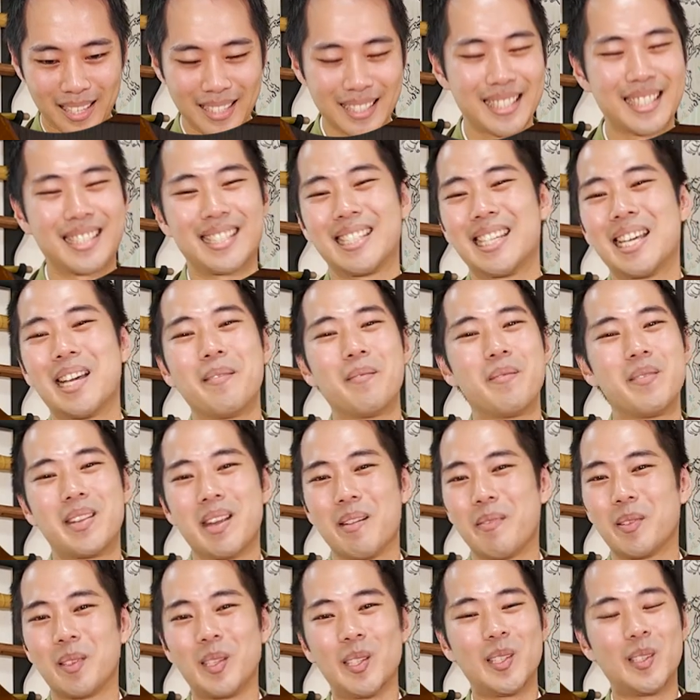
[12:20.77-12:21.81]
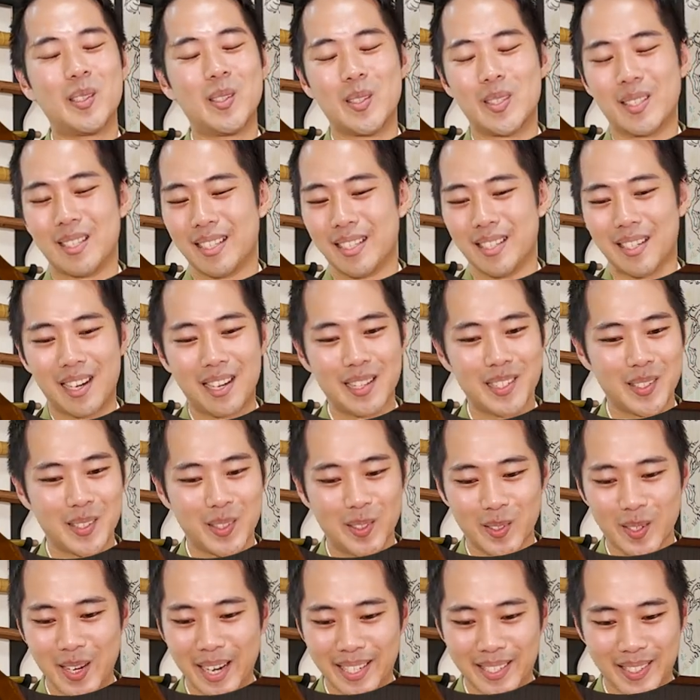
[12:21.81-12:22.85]
You see, I'm definitely losing
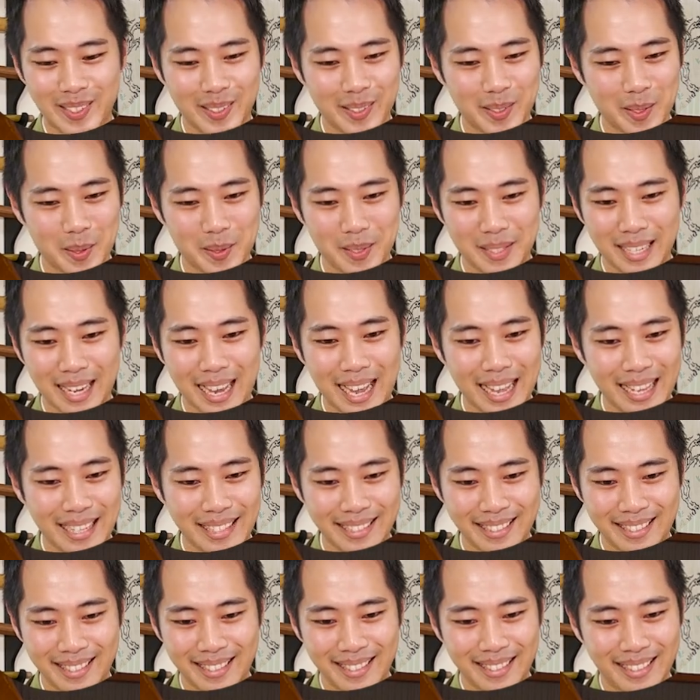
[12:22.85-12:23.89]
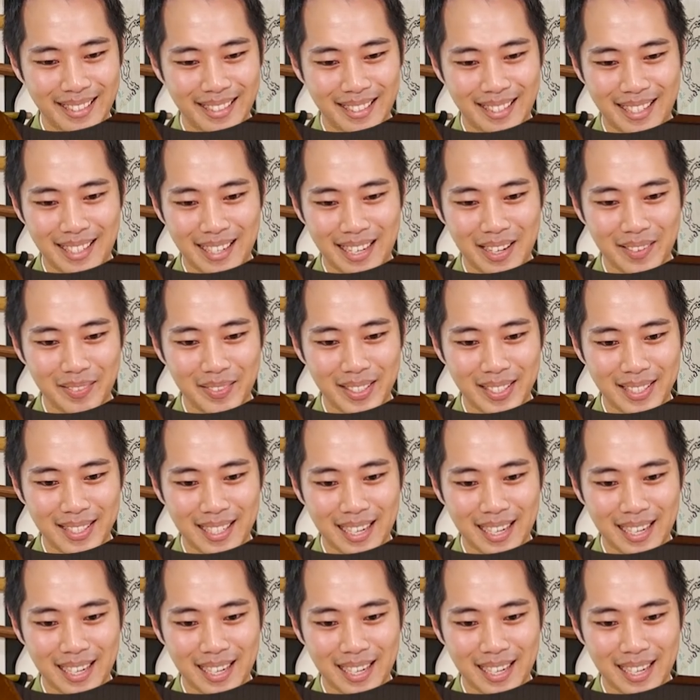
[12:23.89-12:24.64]
concentration towards the end of these